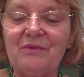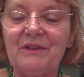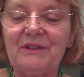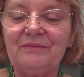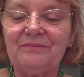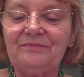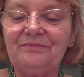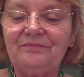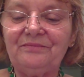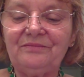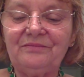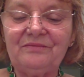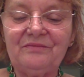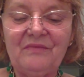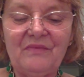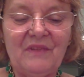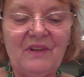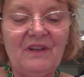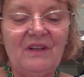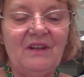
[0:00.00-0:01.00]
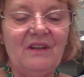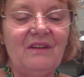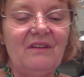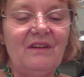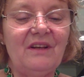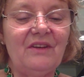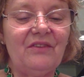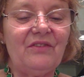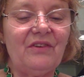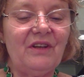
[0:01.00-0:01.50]
one.
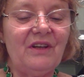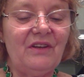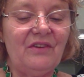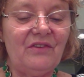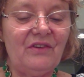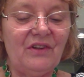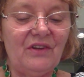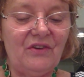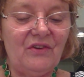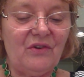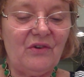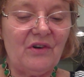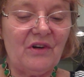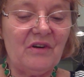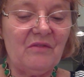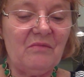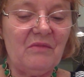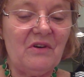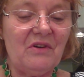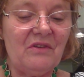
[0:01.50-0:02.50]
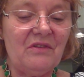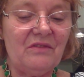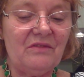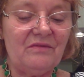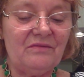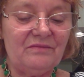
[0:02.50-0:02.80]
This is adorable.